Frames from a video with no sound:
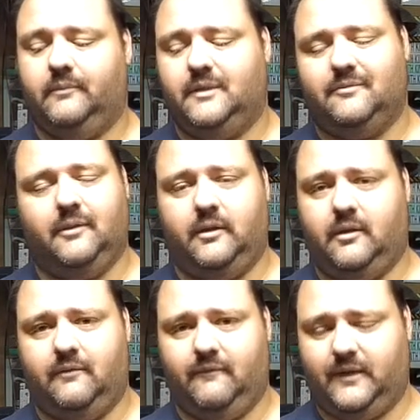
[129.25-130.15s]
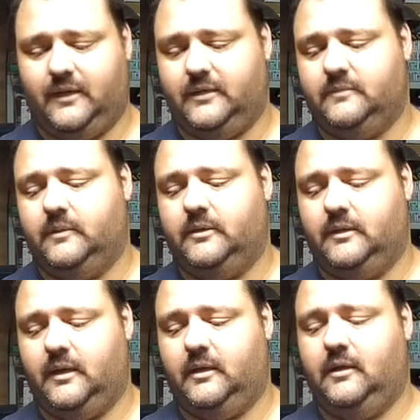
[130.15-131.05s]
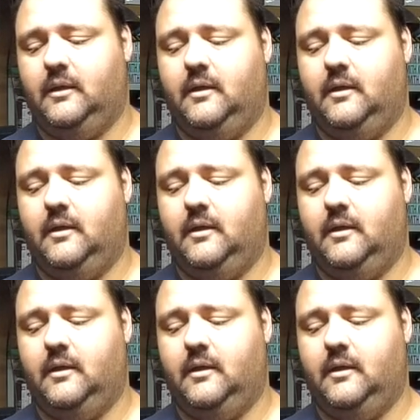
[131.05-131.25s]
It's really not advised, but you can.